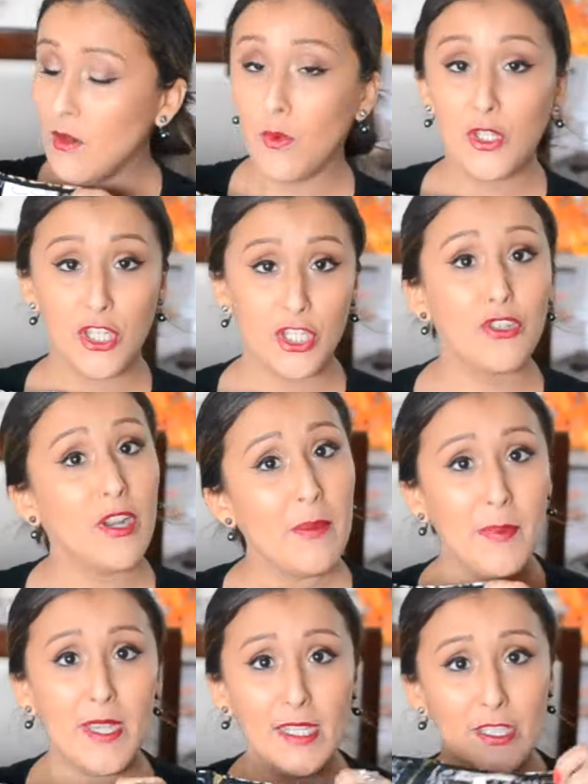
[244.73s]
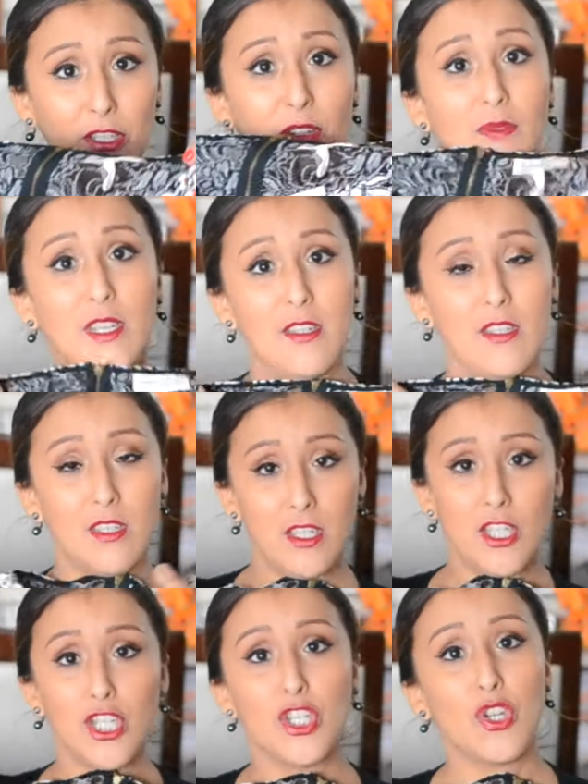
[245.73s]
which is great because you don't want to
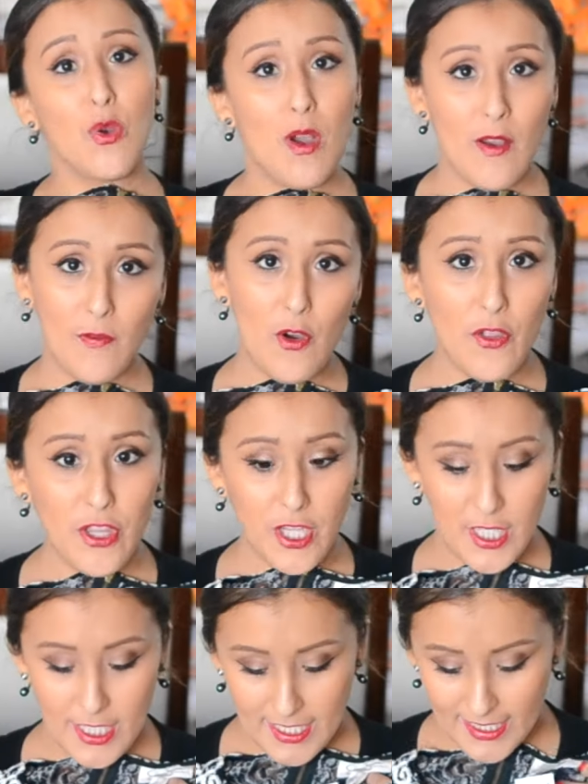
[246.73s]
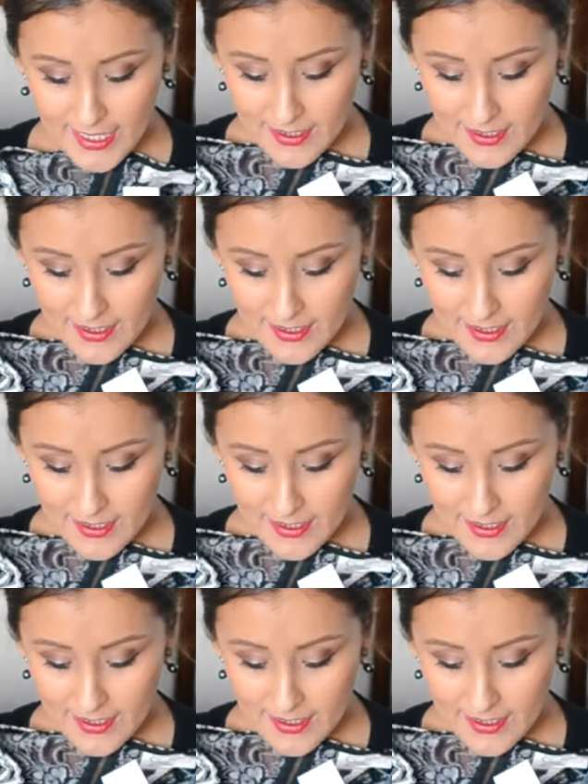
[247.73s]
show off all the goodies.